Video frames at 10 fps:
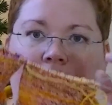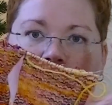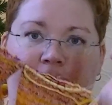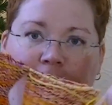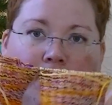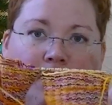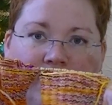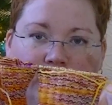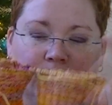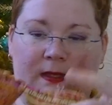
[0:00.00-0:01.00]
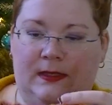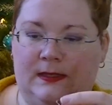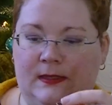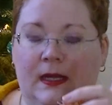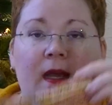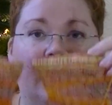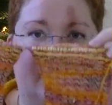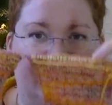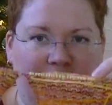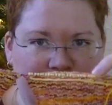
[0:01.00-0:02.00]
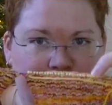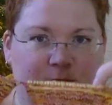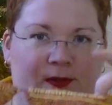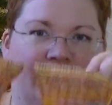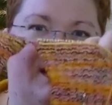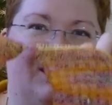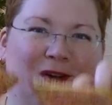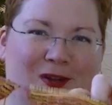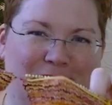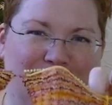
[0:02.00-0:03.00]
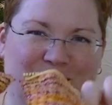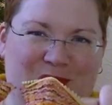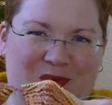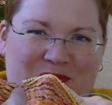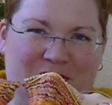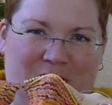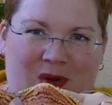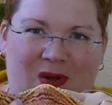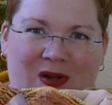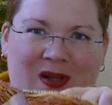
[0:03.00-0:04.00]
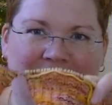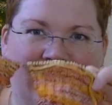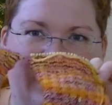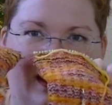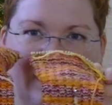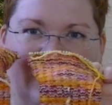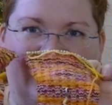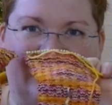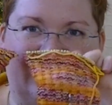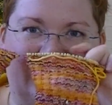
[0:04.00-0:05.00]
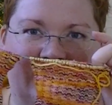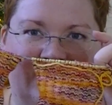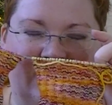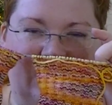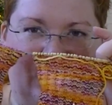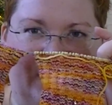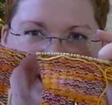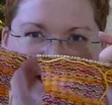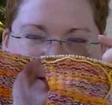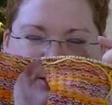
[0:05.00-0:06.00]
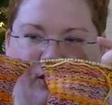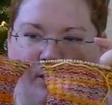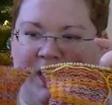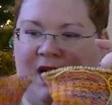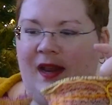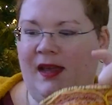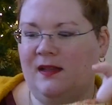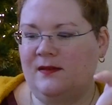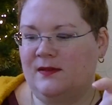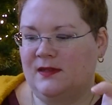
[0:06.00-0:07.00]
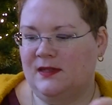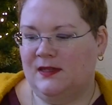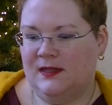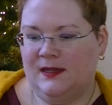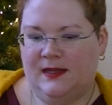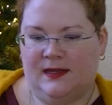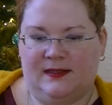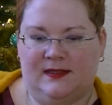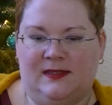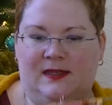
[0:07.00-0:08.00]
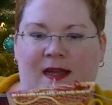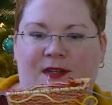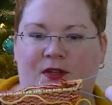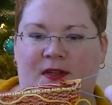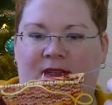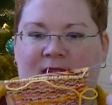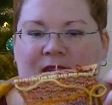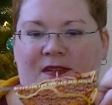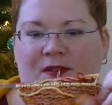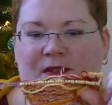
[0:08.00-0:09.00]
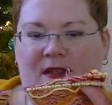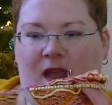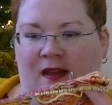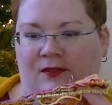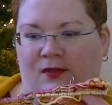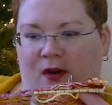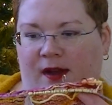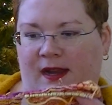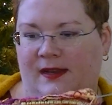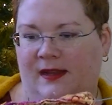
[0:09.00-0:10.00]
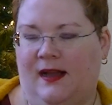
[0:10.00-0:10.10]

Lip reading: I'm very pleased with these. Yarn I'm using is Colourful Soft Sock in the colorway Clip Tropicana. And this is actually the tester skein for it.